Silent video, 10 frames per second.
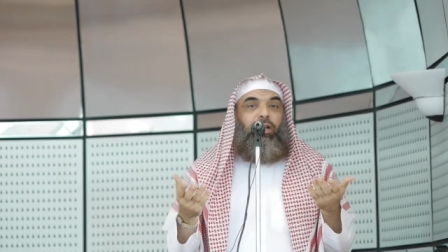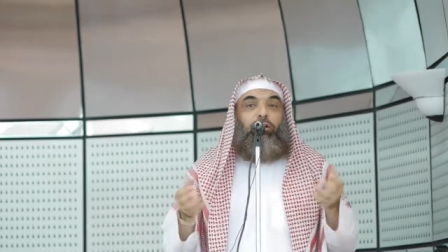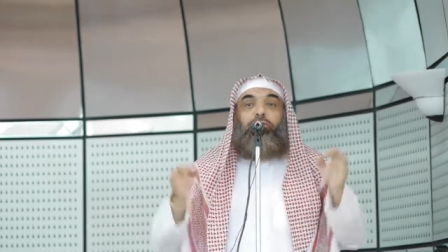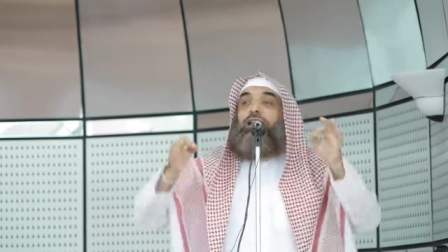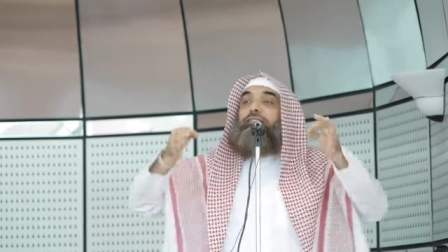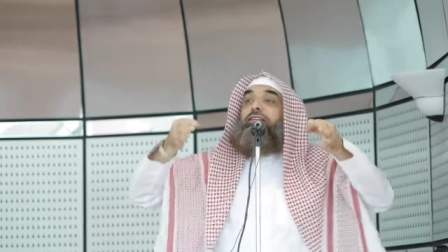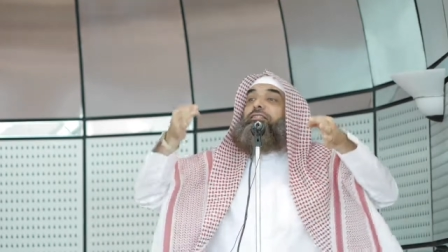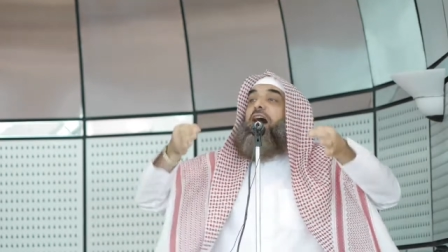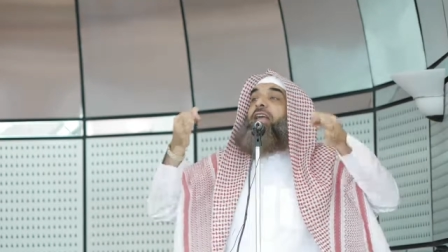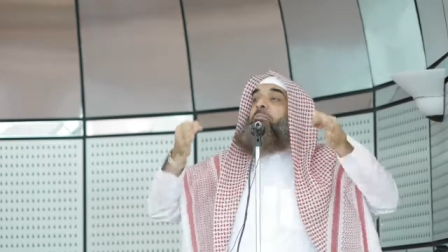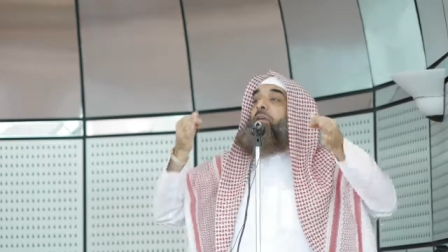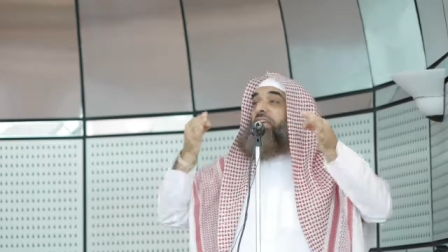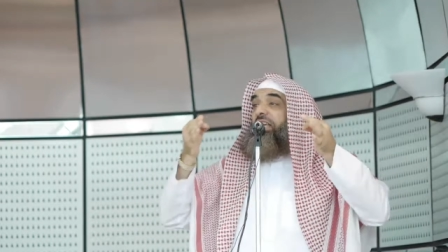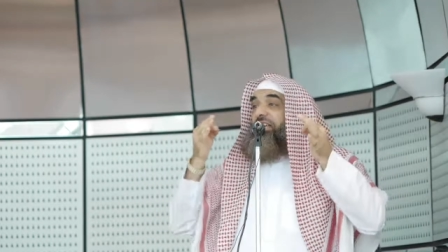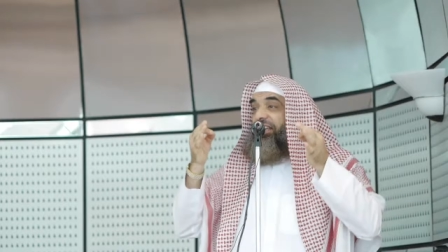Look at the
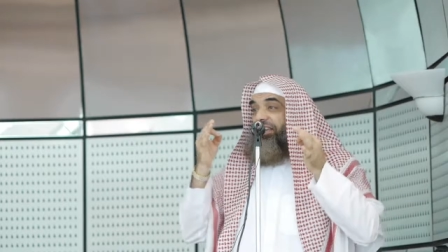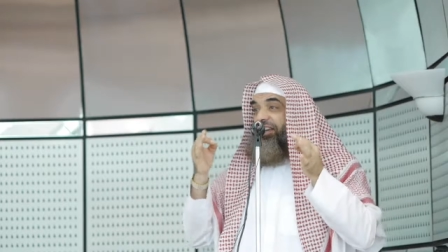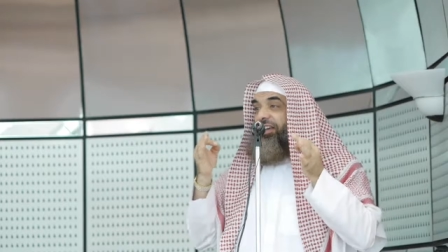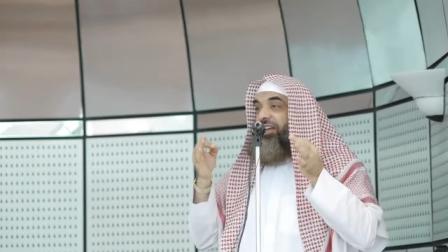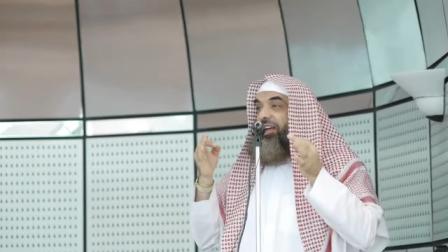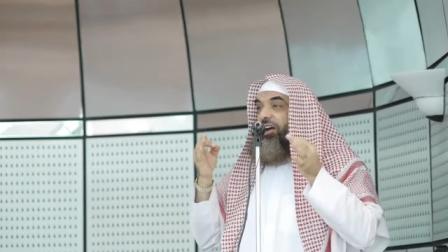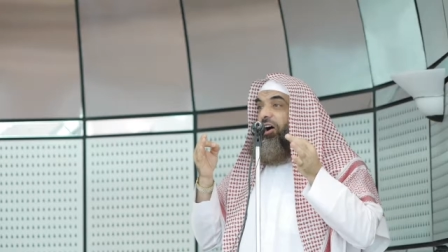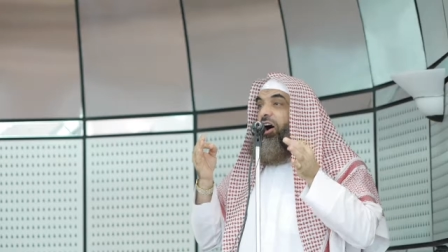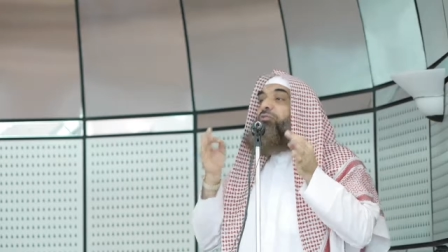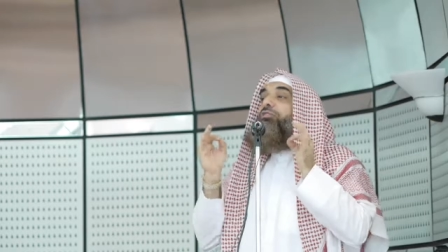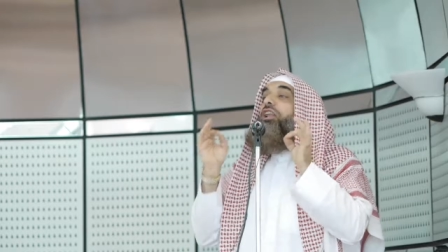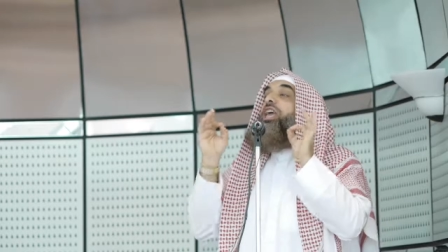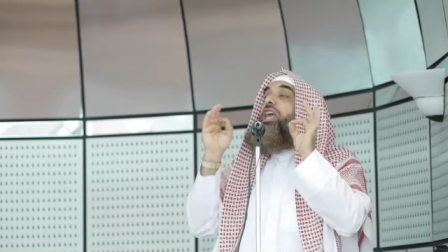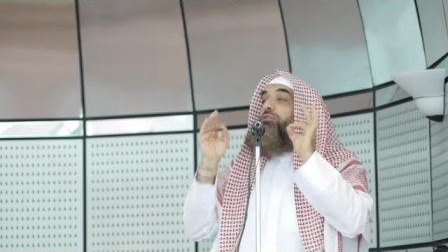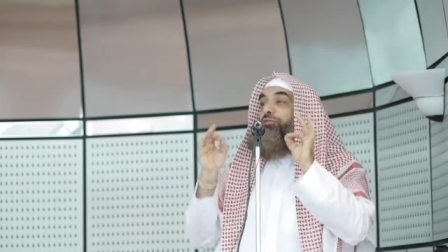timing of
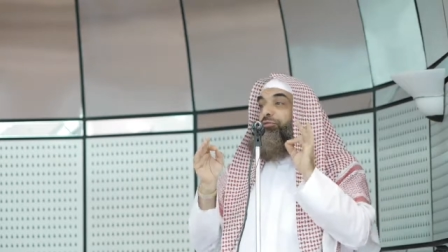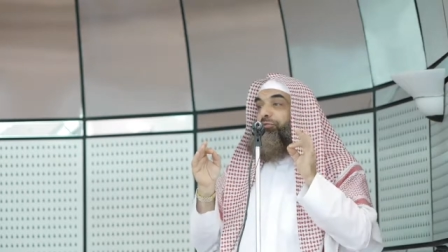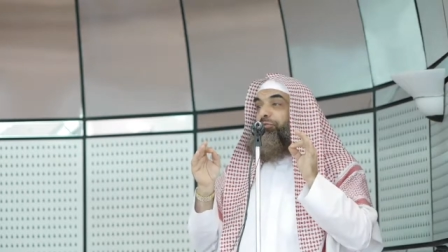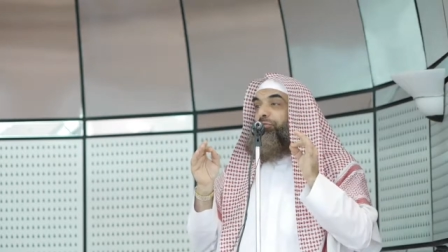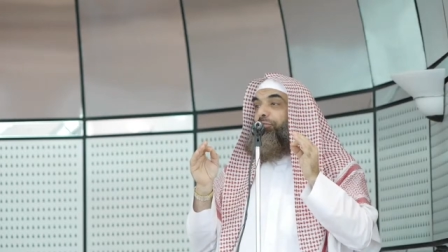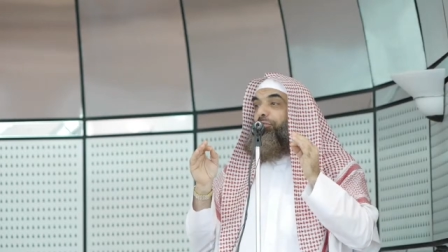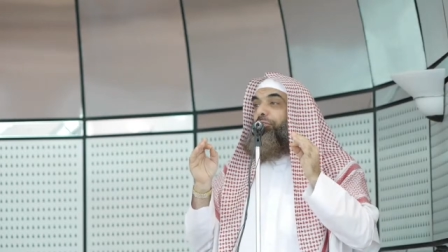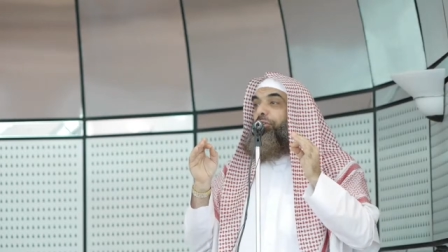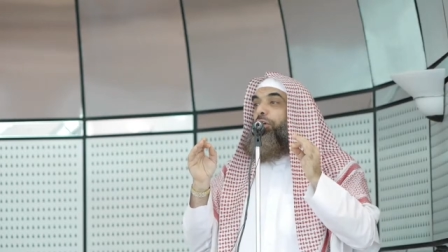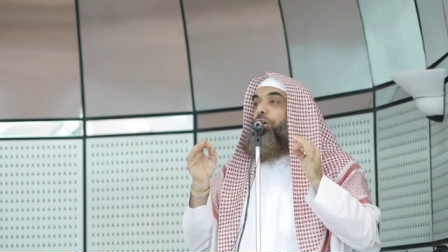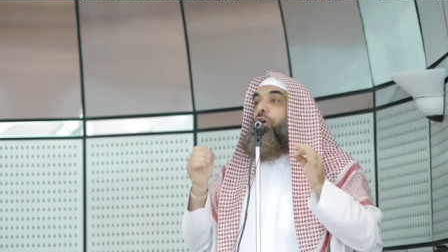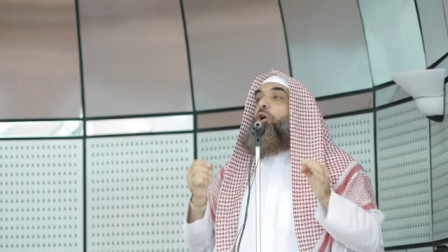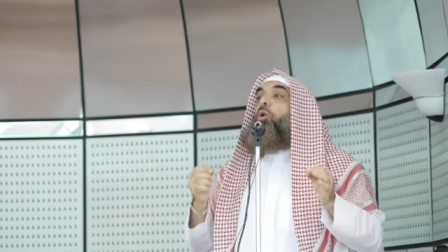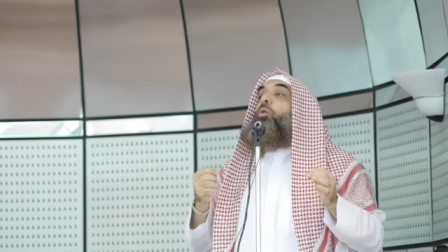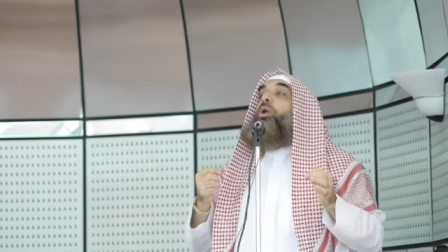relief
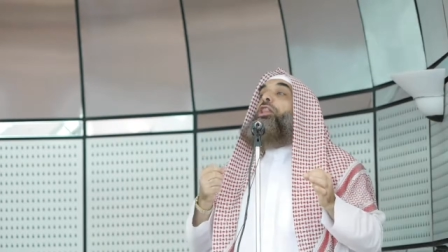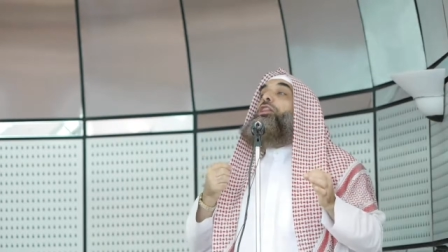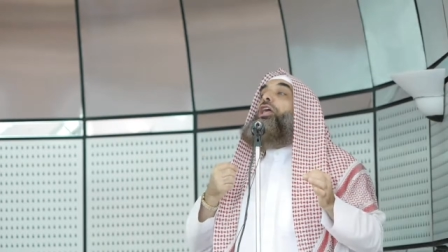when